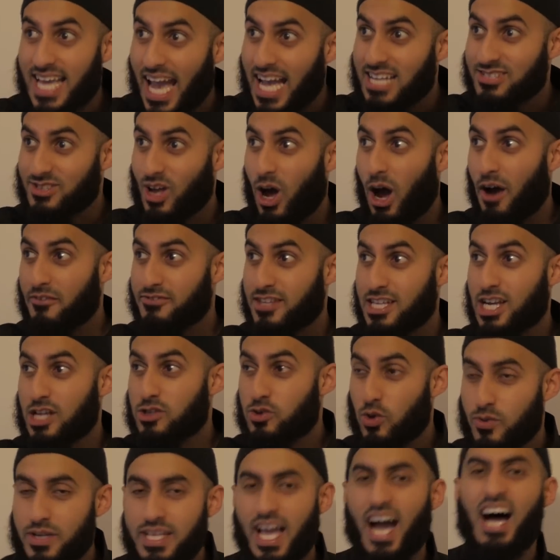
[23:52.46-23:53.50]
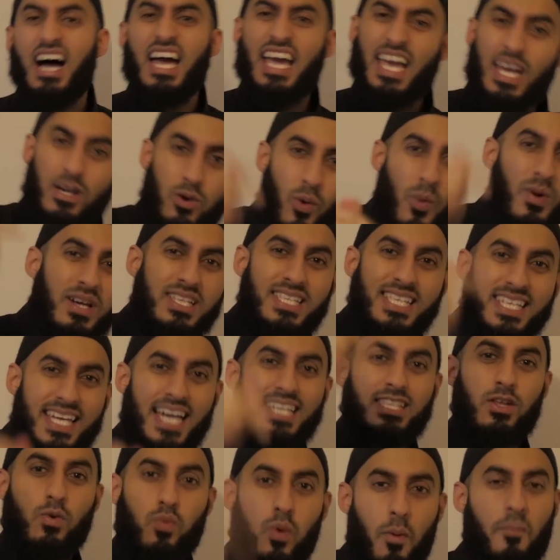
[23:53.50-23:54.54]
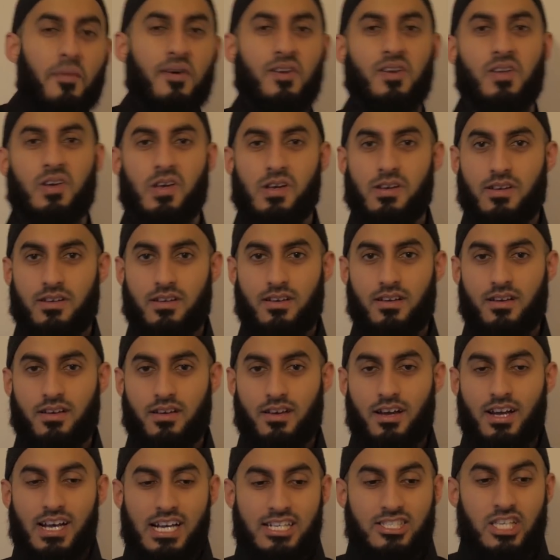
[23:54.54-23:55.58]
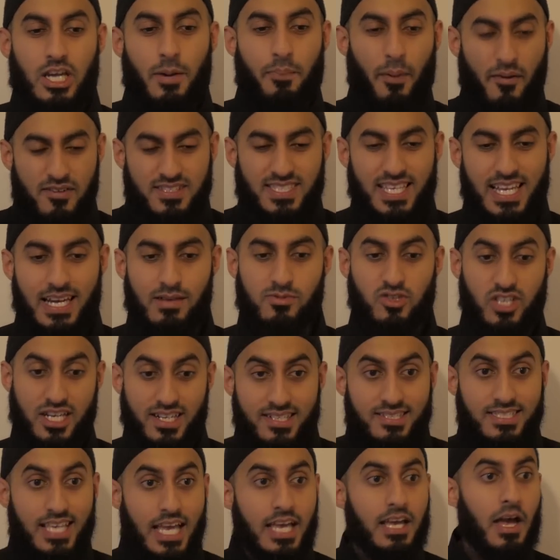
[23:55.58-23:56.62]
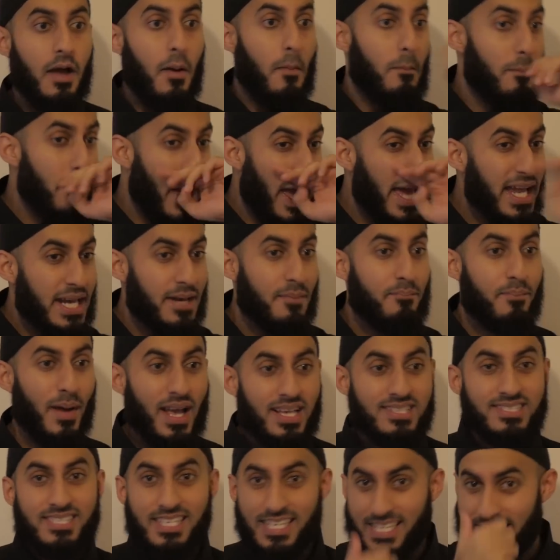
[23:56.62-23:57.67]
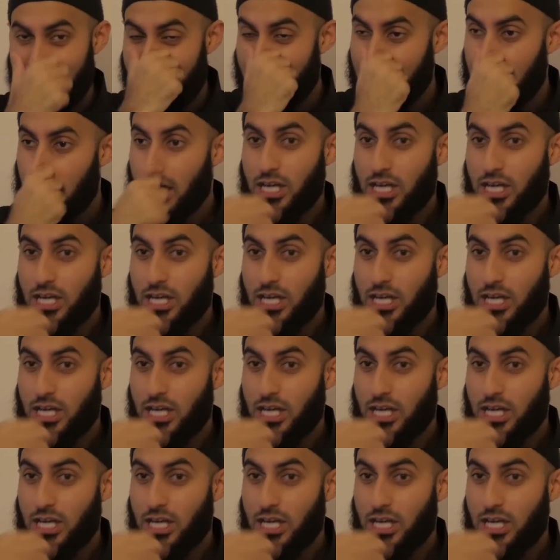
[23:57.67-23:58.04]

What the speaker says: chase after the dunya in order to get the woman. So the Prophet is trying to say, men, basically,